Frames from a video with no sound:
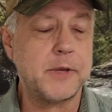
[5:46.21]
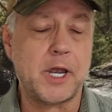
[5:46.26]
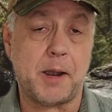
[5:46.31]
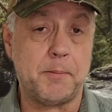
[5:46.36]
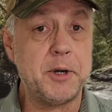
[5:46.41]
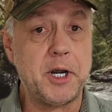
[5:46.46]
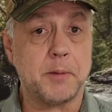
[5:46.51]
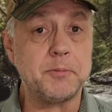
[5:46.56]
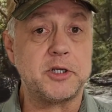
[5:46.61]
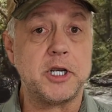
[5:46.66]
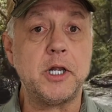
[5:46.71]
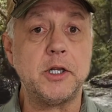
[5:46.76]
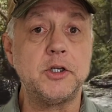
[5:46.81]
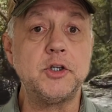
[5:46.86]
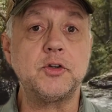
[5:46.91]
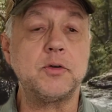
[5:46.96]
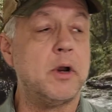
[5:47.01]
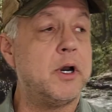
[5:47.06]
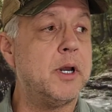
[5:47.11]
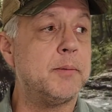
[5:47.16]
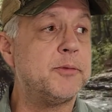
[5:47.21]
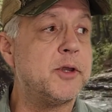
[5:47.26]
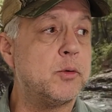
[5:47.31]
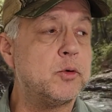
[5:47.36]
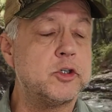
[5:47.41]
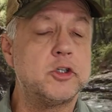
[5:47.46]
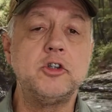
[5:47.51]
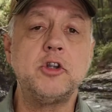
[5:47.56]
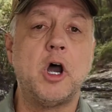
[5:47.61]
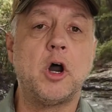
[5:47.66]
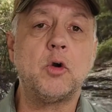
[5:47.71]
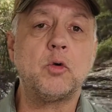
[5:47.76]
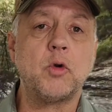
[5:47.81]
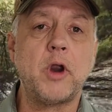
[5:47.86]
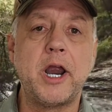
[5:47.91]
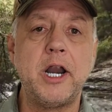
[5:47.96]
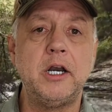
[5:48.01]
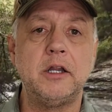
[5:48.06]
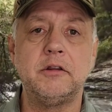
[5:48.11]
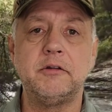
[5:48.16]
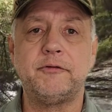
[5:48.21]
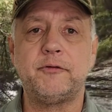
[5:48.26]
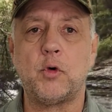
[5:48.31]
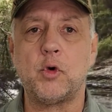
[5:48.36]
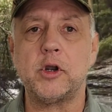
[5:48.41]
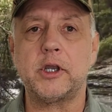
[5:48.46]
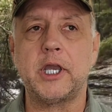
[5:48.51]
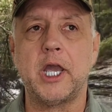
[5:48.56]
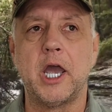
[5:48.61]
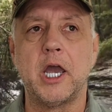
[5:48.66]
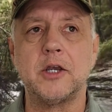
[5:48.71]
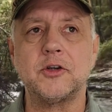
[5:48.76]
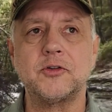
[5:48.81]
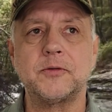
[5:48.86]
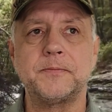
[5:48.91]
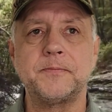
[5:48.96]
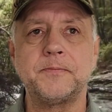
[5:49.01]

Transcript: I mean, I'm telling you straight up, there was no rain in the forecast.